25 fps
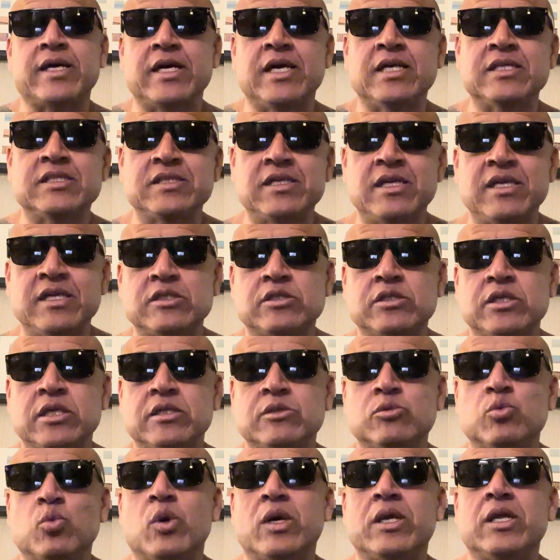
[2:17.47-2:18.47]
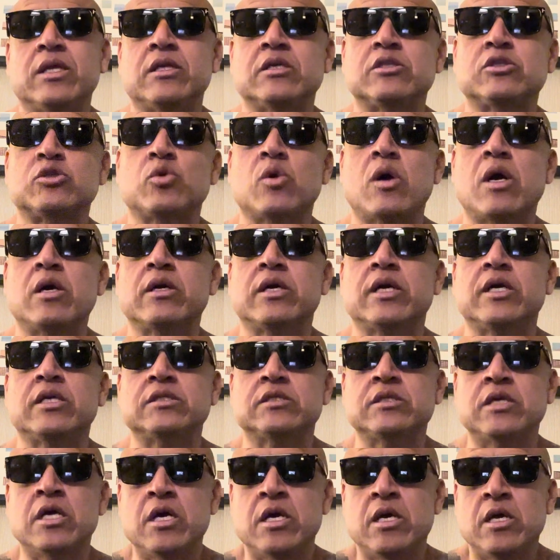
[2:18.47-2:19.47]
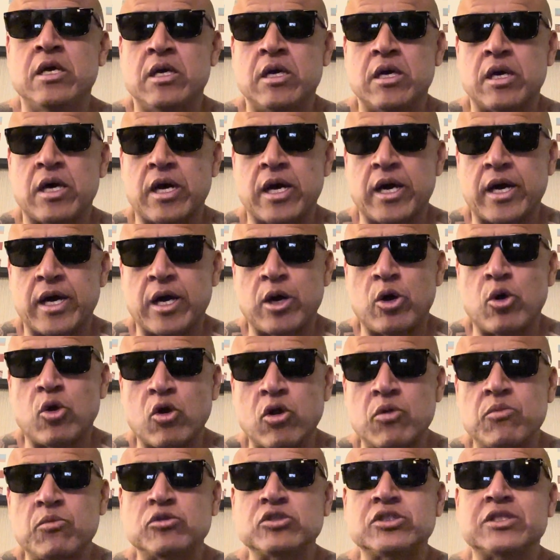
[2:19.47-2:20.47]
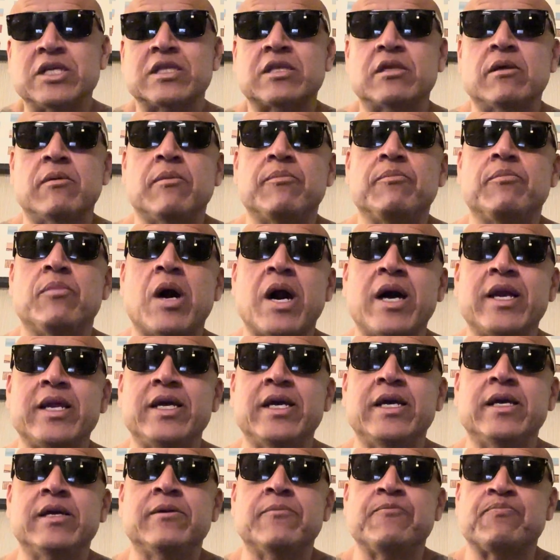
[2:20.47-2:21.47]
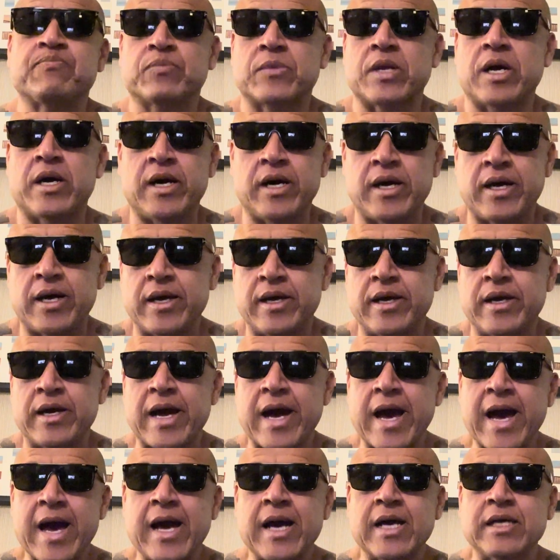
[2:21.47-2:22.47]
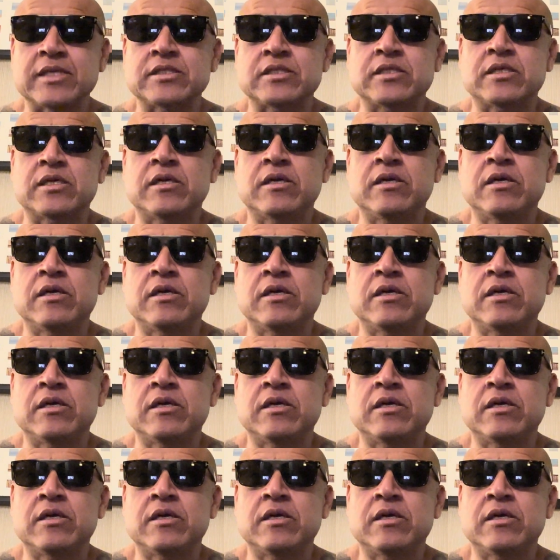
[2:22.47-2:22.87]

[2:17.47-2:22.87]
Insulin is one of the strongest hormones that the body has.